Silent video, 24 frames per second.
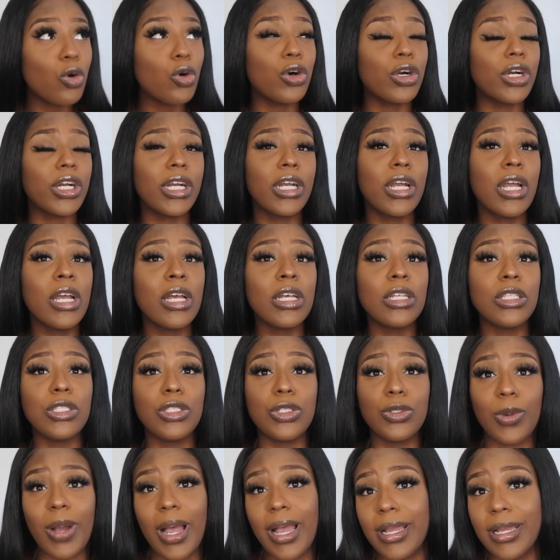or
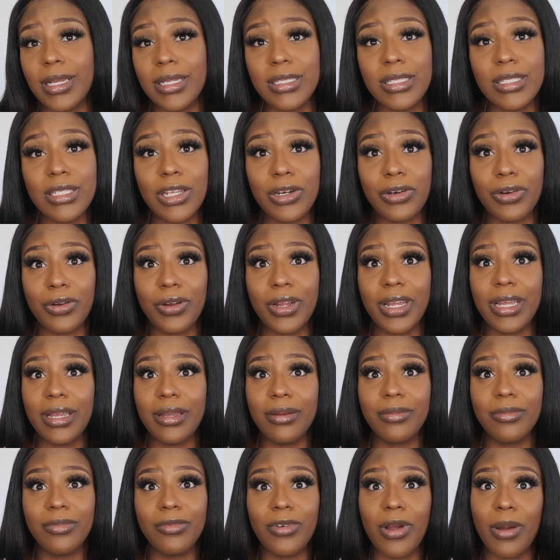do I consider
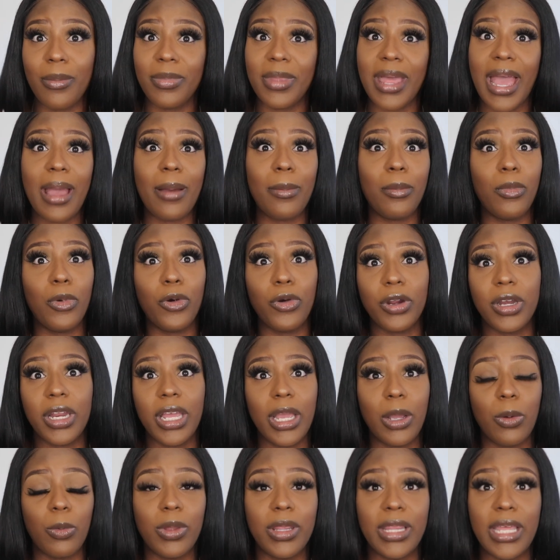it from that
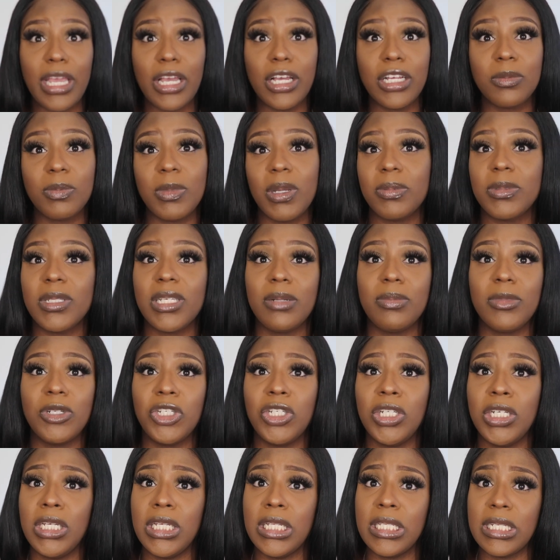morning when they hooked me up to the
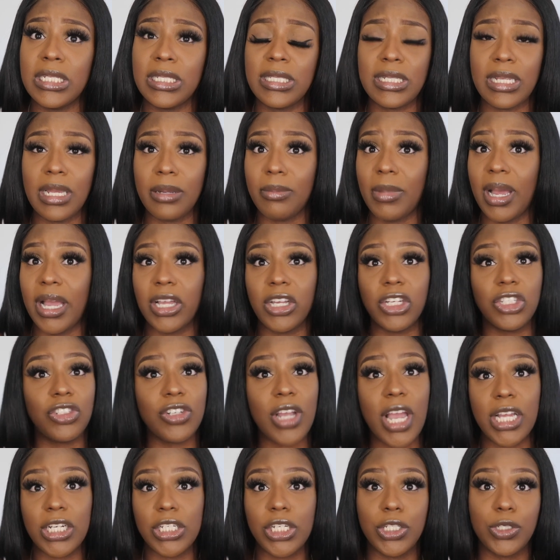machines and said my
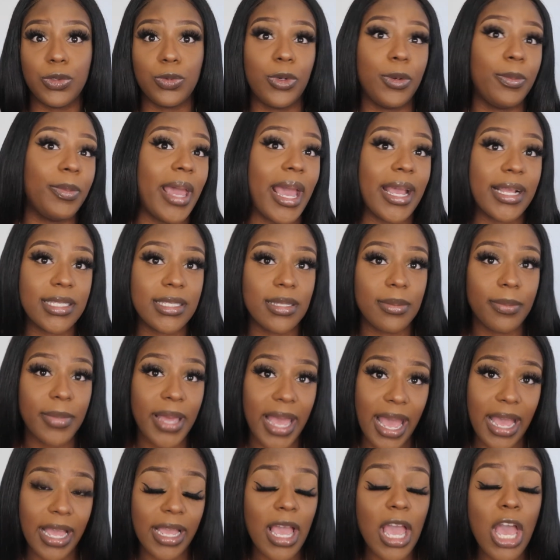contractions were back to
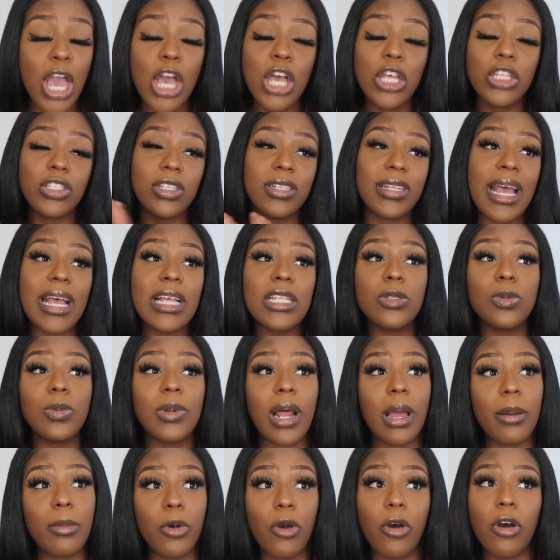back? So that's
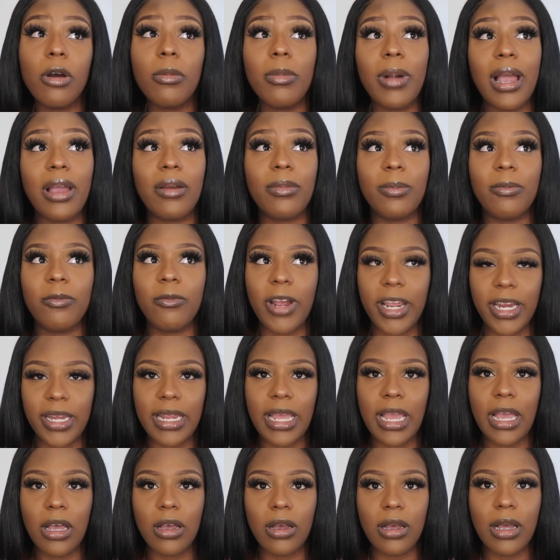what I'm going by right
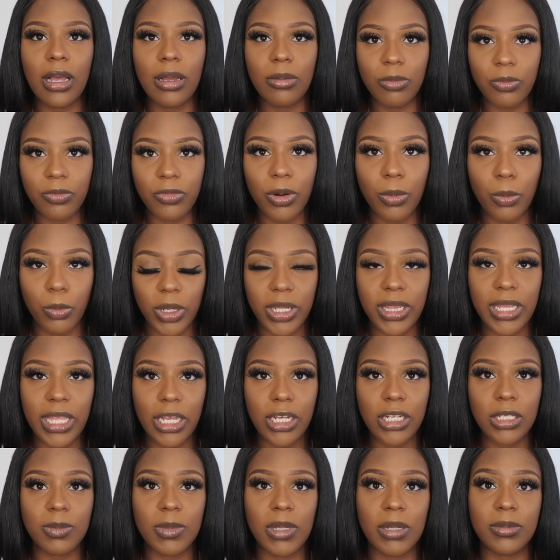now from when they
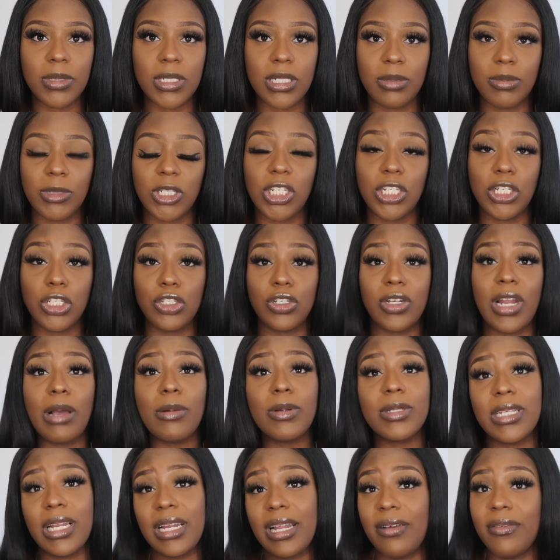hooked me up to the machine. So that
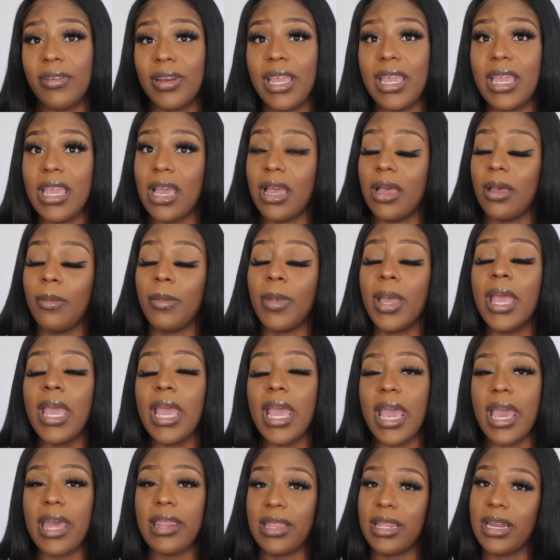was 11 a.m.
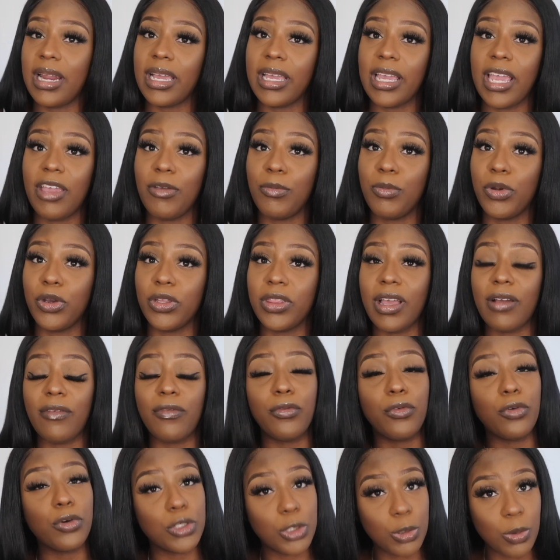and then I gave birth
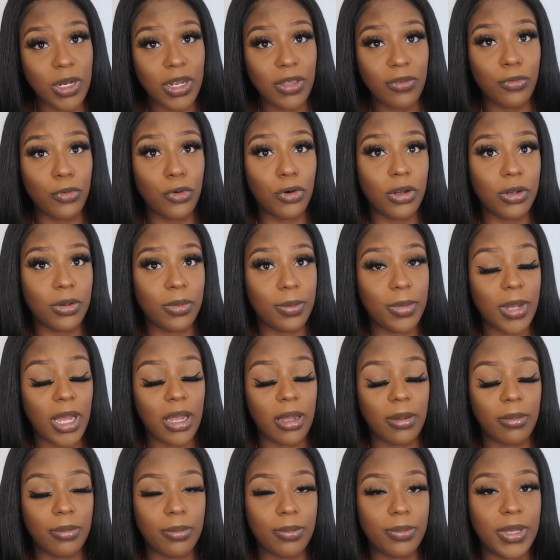at 4:24
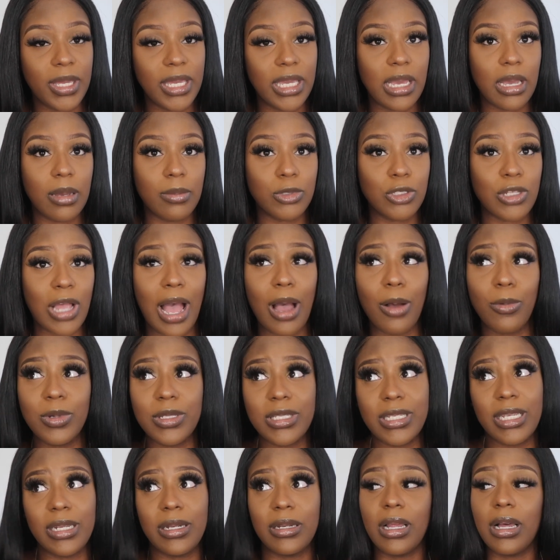um, p.m. So I
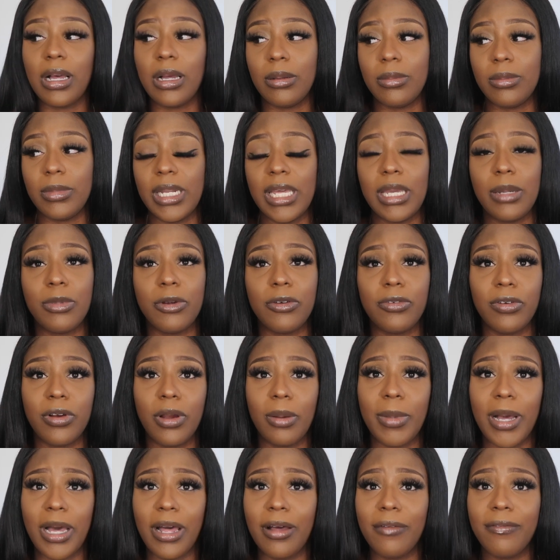was in um, labor for
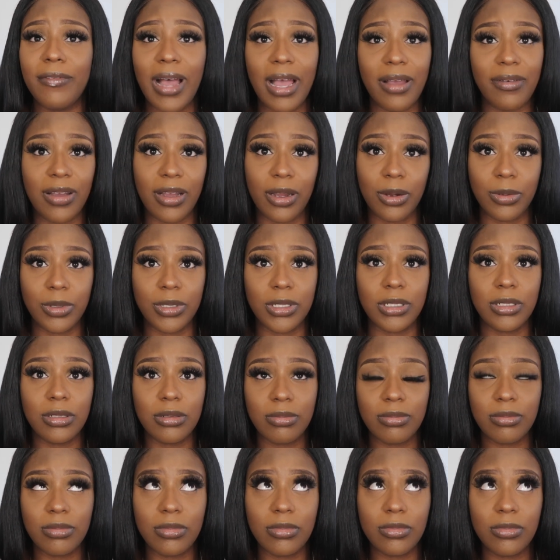about five
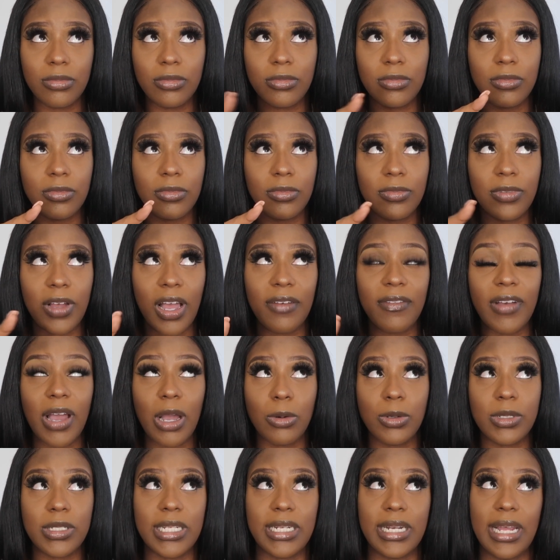hours, five
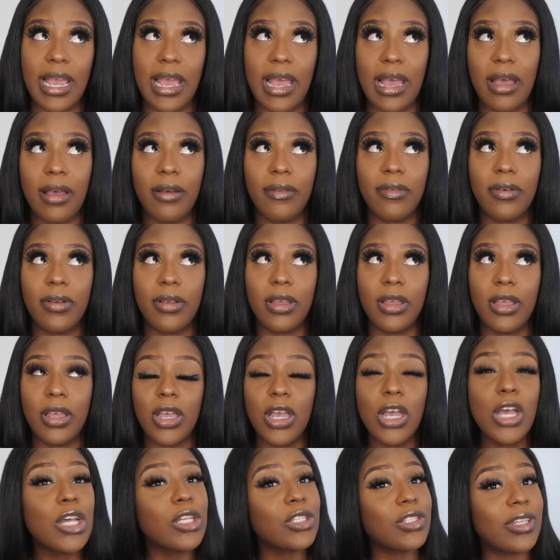hours and a half.
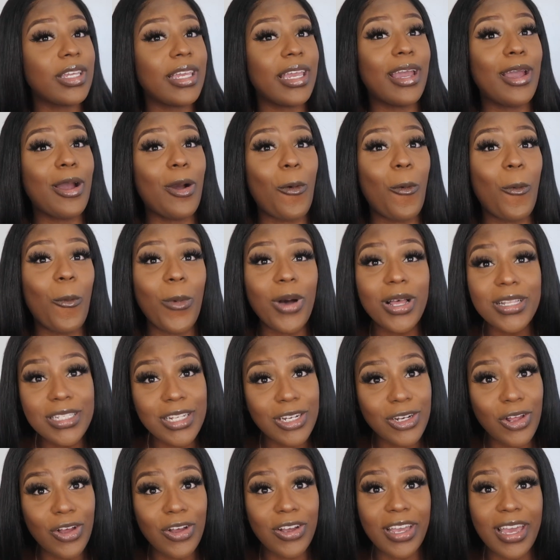So yeah,
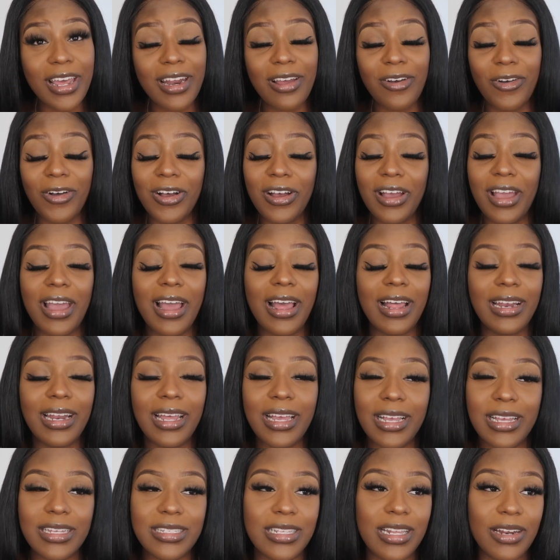wasn't long at all.
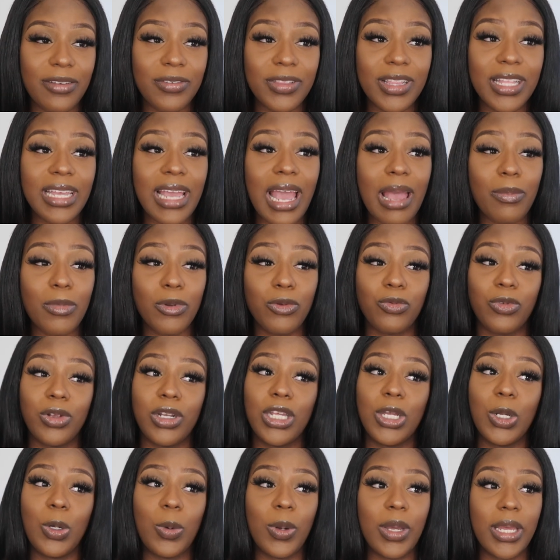Like I said, everything happened
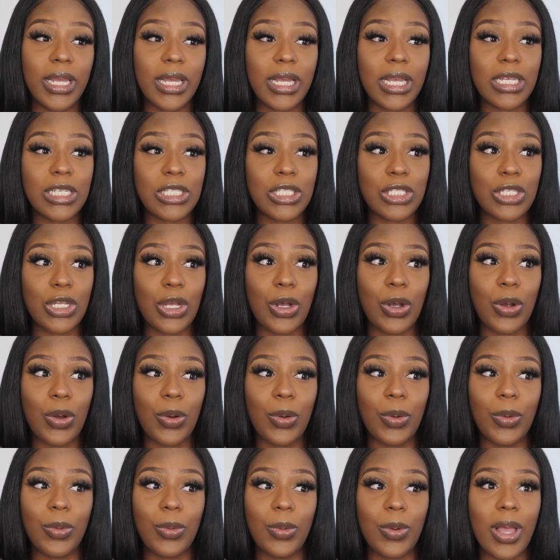really quick.
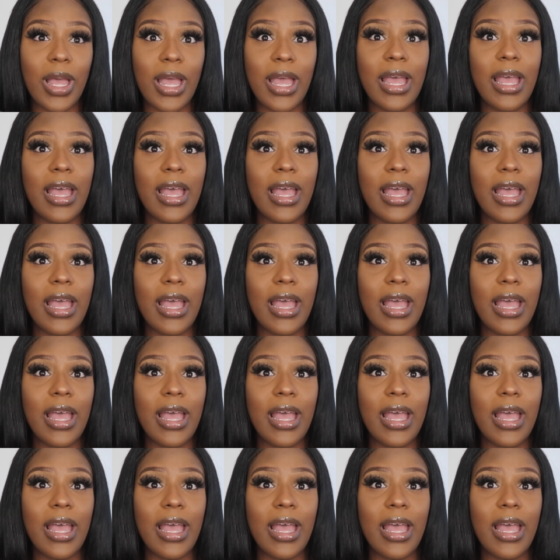So